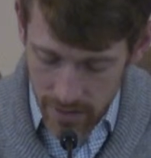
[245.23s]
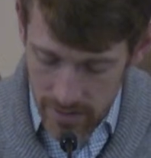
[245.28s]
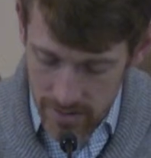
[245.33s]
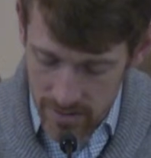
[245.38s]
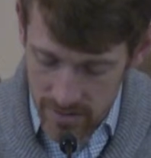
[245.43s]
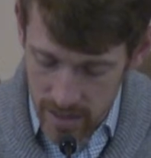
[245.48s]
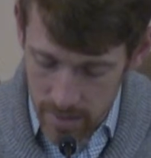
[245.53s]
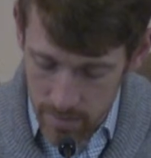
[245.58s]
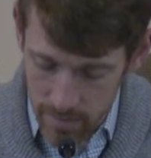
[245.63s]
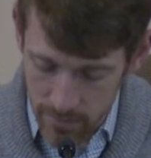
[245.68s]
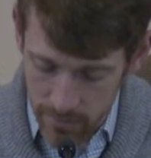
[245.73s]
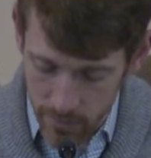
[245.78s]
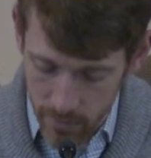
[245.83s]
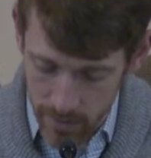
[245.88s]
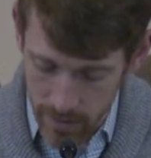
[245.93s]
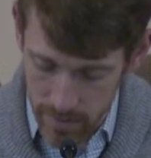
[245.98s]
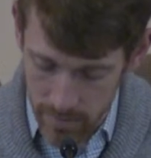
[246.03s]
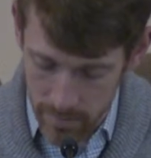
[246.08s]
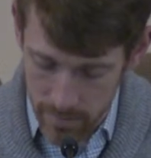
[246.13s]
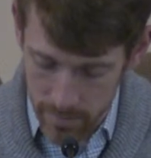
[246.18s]
to set before
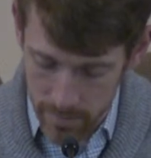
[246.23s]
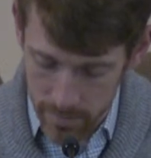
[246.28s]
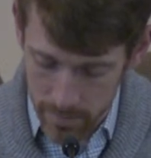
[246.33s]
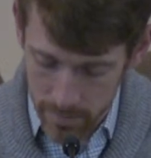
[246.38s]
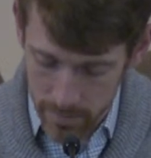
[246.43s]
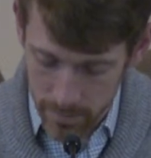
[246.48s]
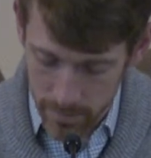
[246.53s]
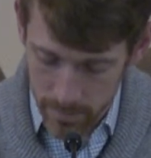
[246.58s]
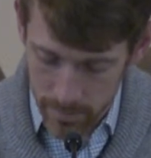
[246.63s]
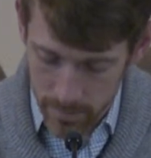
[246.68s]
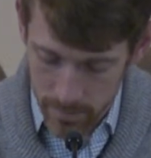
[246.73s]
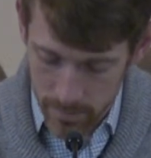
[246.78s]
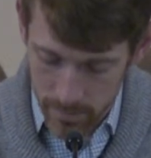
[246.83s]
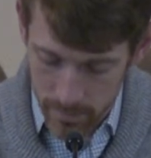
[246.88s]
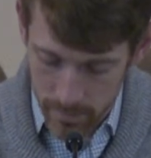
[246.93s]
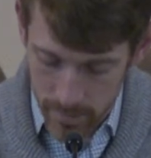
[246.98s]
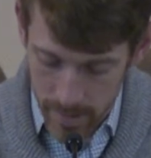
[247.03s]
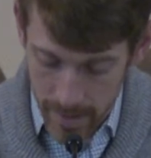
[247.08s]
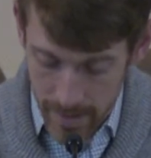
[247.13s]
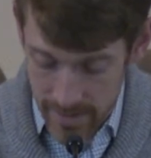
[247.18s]
him?
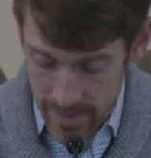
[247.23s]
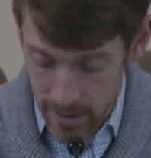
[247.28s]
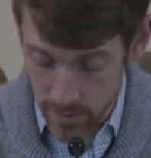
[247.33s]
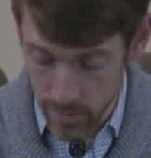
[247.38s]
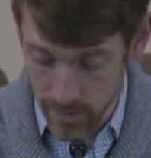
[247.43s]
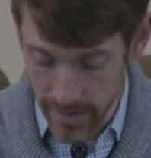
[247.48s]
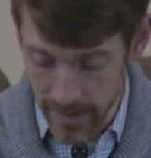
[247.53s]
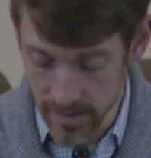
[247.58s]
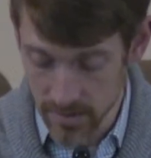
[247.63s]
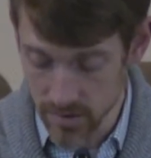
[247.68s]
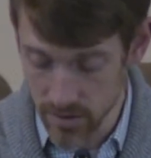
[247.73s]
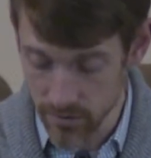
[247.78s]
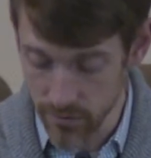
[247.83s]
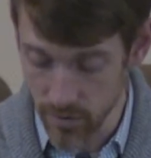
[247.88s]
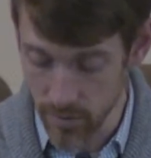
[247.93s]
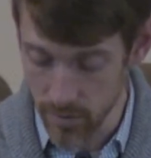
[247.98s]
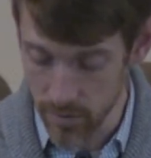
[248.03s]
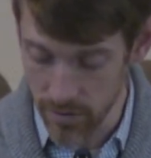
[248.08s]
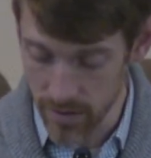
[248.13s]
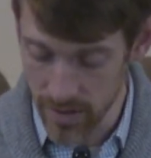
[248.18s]
And he will answer
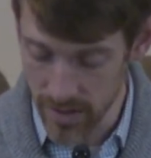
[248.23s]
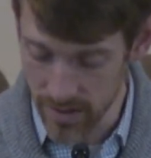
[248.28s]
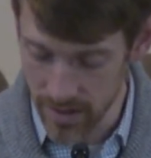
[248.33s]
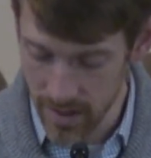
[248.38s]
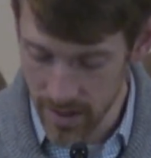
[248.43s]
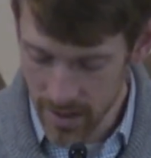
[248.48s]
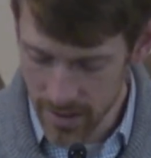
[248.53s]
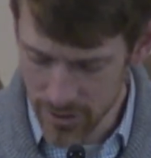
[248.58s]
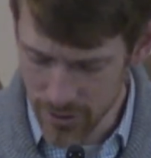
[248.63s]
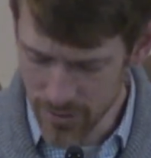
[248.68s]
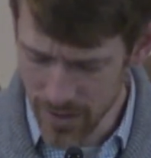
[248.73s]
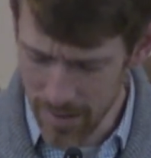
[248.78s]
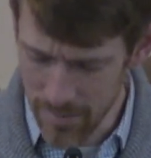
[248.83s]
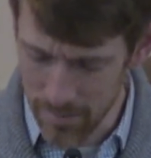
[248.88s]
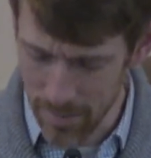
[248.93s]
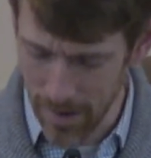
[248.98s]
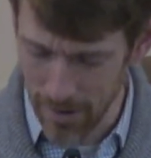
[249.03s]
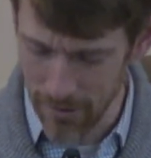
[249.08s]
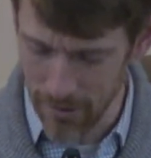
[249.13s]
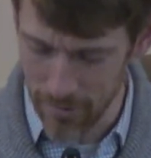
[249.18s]
from within, Do not
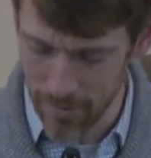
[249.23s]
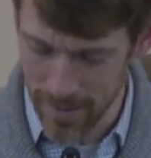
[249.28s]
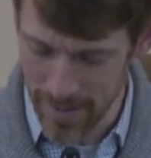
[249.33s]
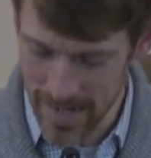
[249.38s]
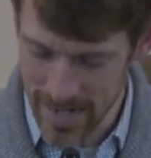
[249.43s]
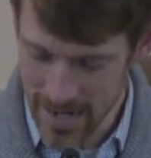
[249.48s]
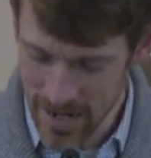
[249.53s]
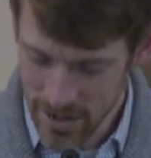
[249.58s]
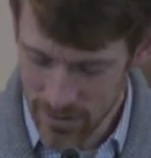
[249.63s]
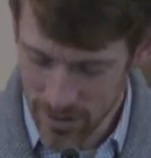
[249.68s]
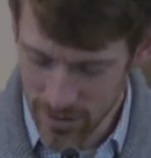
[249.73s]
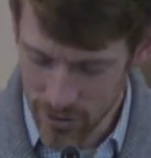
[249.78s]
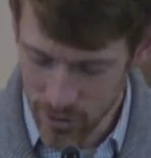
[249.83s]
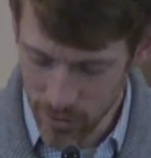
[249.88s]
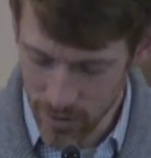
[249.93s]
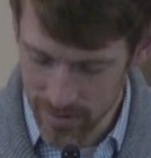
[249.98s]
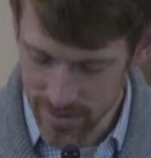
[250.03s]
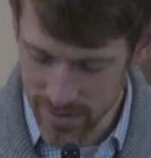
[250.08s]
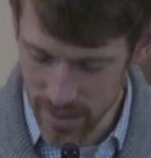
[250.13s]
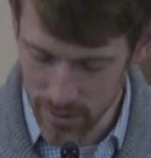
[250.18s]
bother me. The
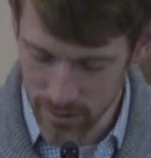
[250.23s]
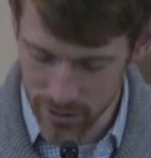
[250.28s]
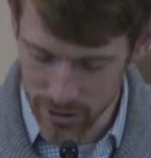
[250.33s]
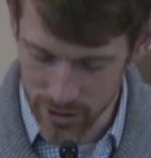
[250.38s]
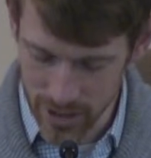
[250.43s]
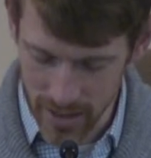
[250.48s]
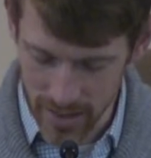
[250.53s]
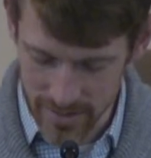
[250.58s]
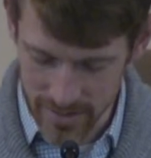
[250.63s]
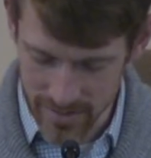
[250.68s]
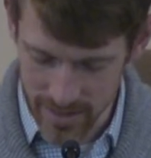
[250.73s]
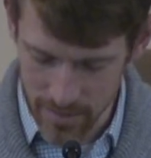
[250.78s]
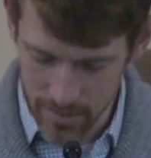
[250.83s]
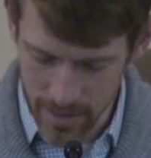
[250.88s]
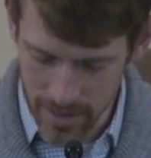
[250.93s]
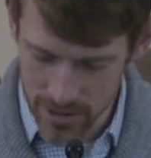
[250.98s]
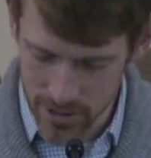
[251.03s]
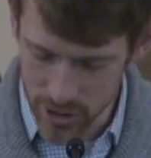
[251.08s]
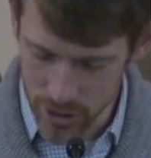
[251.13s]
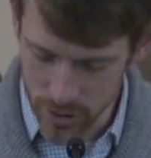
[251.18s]
door is now shut, and
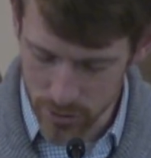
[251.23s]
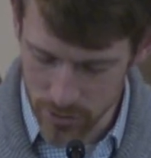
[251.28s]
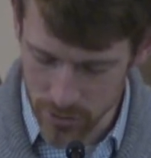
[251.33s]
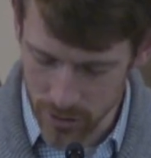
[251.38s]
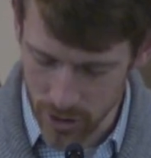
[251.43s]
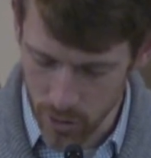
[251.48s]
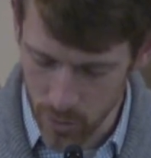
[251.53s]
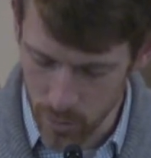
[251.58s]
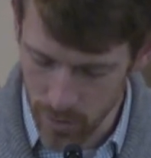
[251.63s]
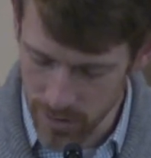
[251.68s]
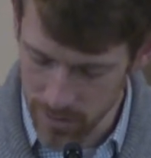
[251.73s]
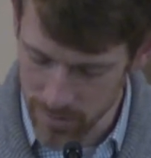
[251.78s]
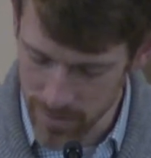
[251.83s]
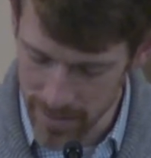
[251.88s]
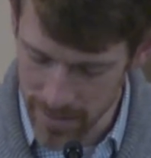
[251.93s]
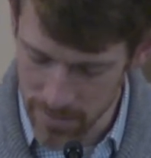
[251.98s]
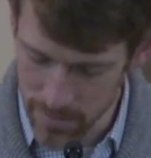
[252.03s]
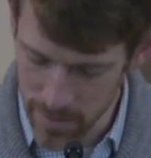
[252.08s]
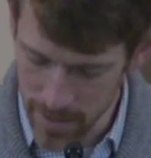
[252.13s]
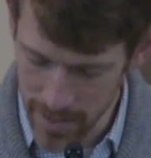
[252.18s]
my children are with
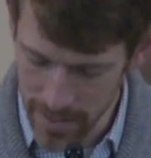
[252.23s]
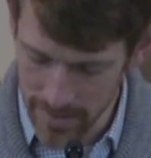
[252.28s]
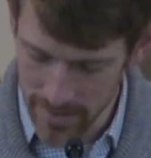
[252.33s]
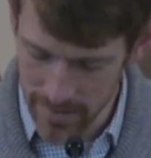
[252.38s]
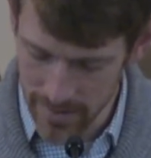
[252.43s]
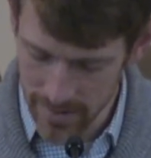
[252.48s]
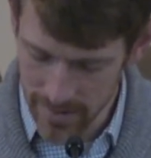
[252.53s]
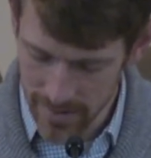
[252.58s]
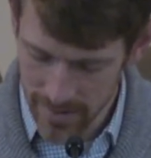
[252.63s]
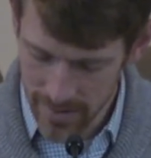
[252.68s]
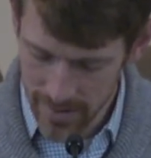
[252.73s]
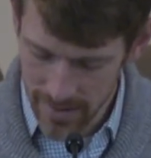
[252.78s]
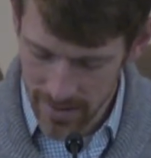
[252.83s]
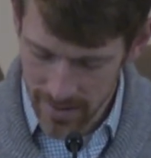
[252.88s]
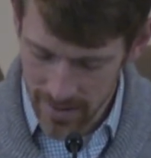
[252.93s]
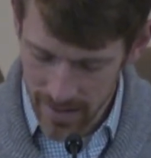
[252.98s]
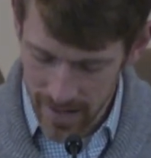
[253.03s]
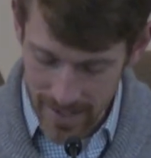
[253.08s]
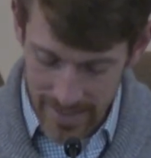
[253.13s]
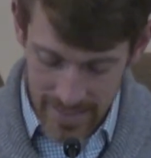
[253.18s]
me in bed.
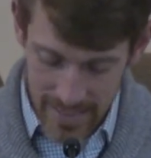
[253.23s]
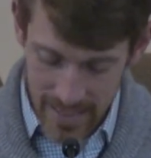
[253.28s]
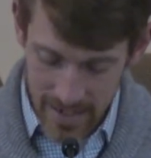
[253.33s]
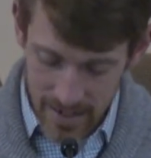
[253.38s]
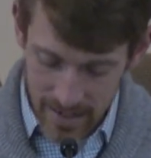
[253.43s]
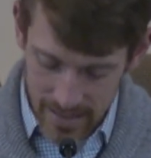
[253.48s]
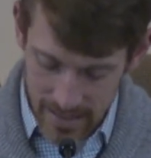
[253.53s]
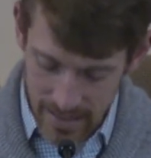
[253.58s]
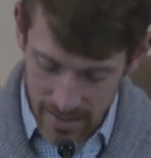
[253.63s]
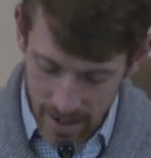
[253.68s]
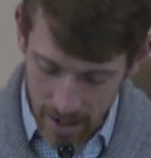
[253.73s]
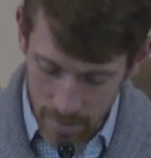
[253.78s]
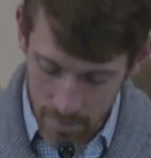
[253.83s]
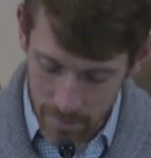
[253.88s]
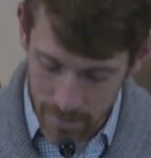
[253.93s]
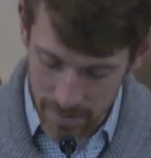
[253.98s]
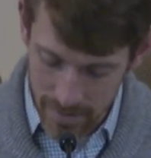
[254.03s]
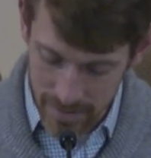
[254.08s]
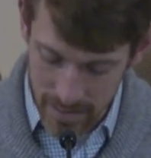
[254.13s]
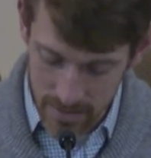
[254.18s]
I cannot get
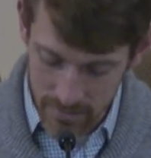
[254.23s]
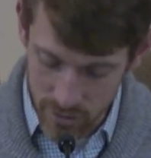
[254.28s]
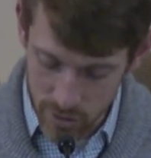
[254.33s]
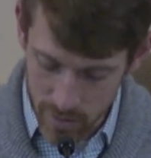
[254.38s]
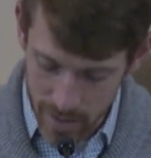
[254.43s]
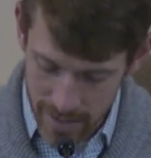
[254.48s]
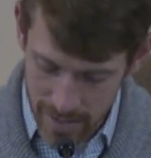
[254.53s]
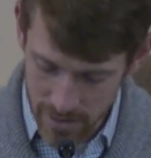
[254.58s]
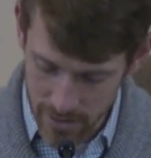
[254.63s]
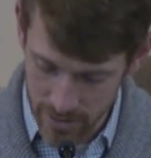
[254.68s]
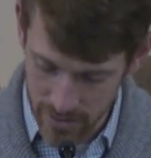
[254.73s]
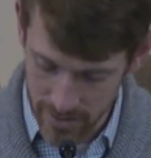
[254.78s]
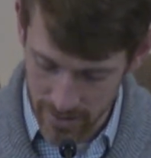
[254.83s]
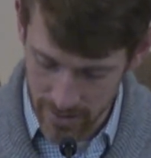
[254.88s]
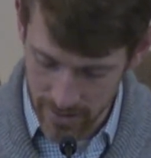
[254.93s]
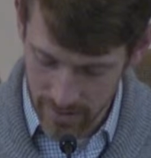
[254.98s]
up and give you anything.